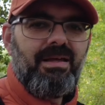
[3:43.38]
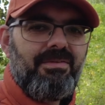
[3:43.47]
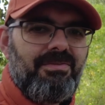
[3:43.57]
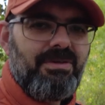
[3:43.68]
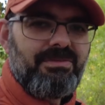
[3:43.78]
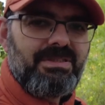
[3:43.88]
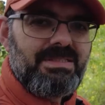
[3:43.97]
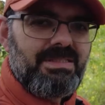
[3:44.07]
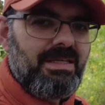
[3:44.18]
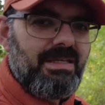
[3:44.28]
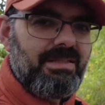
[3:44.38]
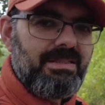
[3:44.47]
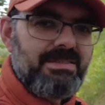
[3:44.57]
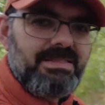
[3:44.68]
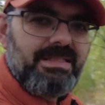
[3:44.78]
I found this
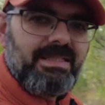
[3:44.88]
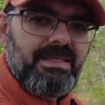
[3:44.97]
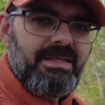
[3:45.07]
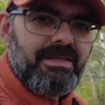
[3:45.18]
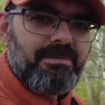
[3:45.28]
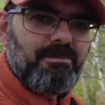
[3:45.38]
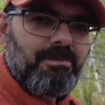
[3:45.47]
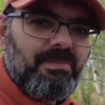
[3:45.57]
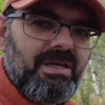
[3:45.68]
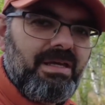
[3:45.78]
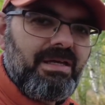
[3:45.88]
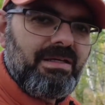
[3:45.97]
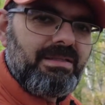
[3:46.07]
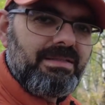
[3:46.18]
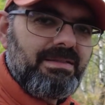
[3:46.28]
little scene here
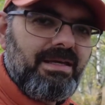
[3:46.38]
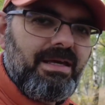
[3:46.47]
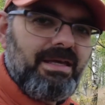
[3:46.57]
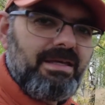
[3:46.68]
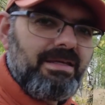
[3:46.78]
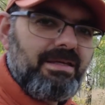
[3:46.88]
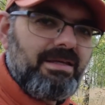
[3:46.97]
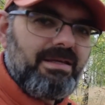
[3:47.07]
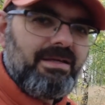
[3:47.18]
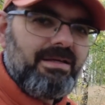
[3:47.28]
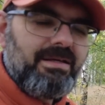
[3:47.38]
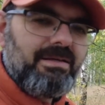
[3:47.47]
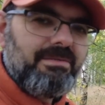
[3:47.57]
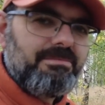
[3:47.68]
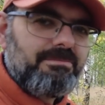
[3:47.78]
that I
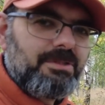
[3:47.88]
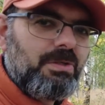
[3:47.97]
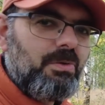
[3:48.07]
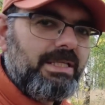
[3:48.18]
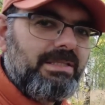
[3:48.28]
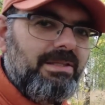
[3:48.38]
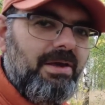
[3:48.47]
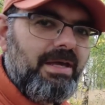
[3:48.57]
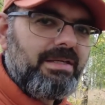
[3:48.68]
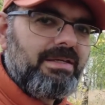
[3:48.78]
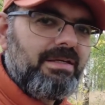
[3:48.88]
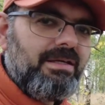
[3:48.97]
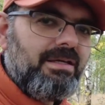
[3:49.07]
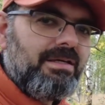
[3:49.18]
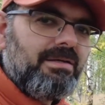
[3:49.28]
quite like.
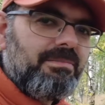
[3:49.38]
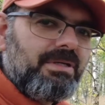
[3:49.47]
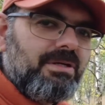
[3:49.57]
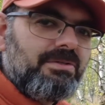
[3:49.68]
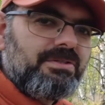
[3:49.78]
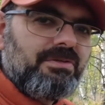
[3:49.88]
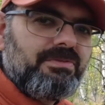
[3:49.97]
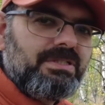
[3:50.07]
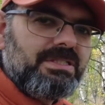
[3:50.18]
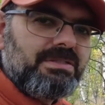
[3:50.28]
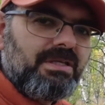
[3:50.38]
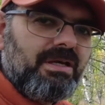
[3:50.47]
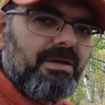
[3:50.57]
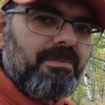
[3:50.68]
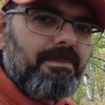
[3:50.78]
Because of these
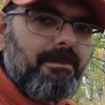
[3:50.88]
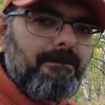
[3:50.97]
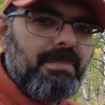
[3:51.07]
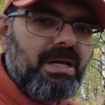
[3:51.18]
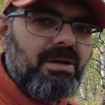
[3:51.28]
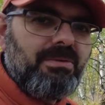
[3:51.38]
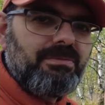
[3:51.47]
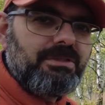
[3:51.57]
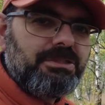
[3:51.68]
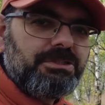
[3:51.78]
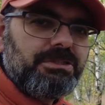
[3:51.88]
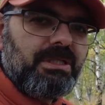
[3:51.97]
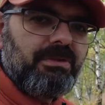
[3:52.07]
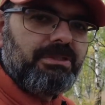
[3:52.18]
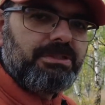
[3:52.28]
brownish
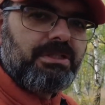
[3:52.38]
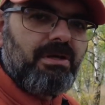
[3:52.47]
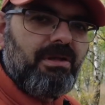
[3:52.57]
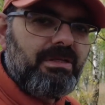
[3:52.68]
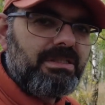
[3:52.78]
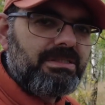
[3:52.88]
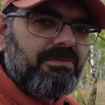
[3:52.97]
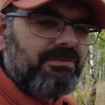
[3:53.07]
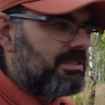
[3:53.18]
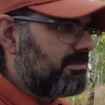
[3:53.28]
yellowish colors of these